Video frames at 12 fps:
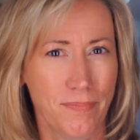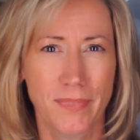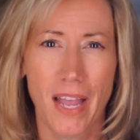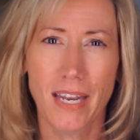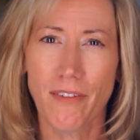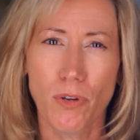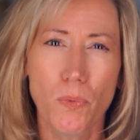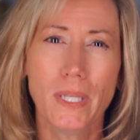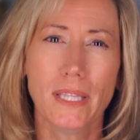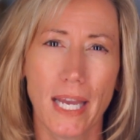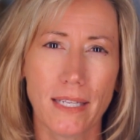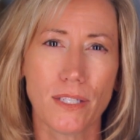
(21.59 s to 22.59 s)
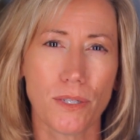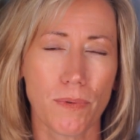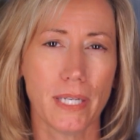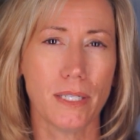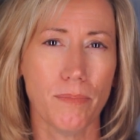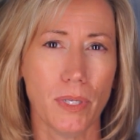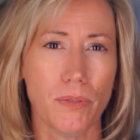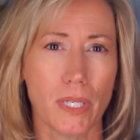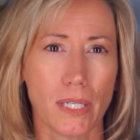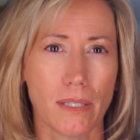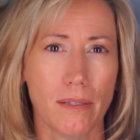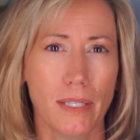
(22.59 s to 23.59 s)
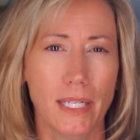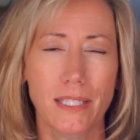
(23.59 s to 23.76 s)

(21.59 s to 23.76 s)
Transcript: Not everyone likes to write to music.